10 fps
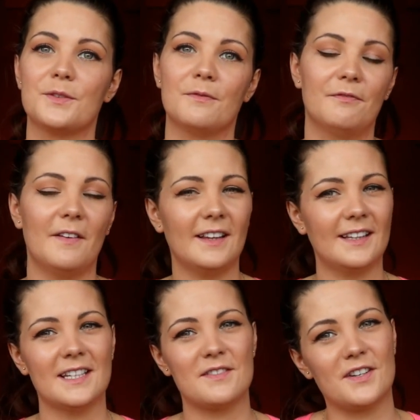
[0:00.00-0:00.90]
I felt
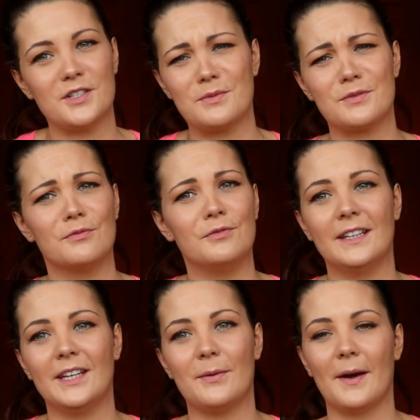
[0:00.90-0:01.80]
like this video was
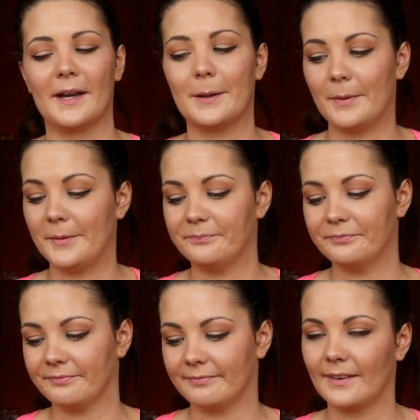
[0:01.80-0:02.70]
really quick, but
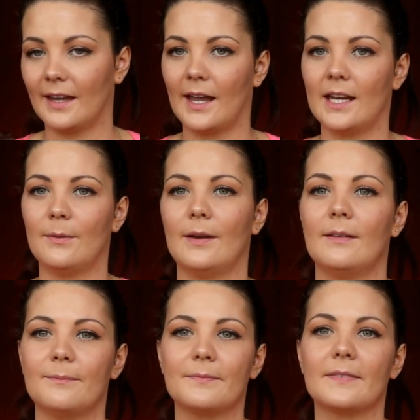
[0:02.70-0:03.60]

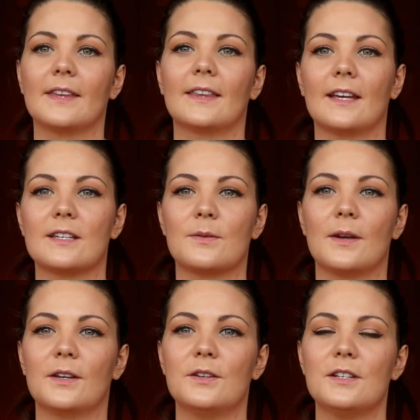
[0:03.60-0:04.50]
anyway. That's
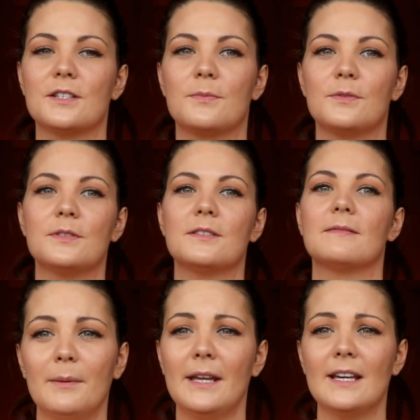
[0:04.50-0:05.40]
quite good, I suppose.
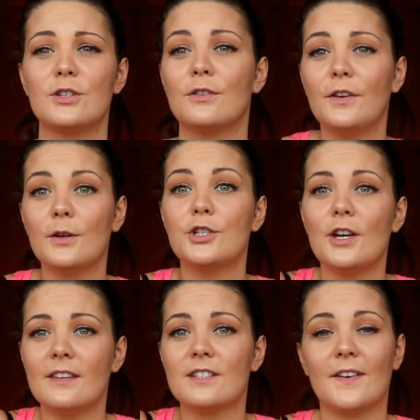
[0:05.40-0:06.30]
But yeah, so if you
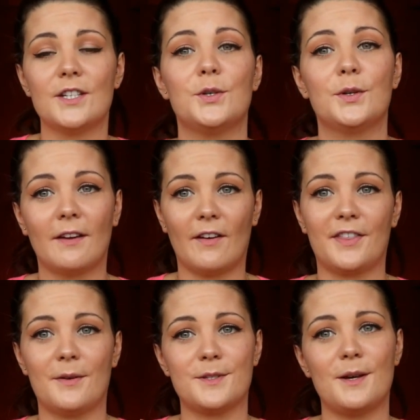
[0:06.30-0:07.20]
enjoyed this video, give it a
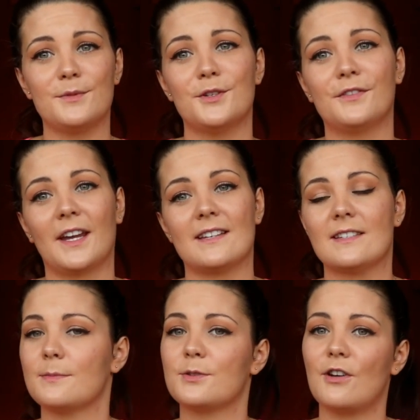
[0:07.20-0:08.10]
thumbs up and don't forget to
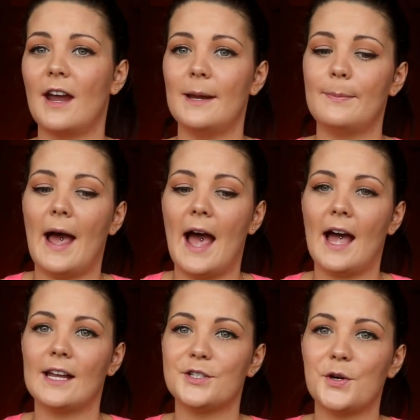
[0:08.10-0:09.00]
subscribe,
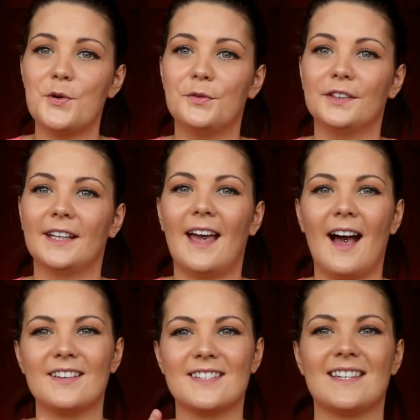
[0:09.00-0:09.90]
and hopefully
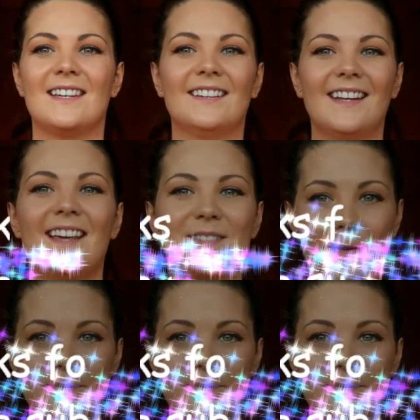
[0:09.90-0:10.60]
I'll see you in the next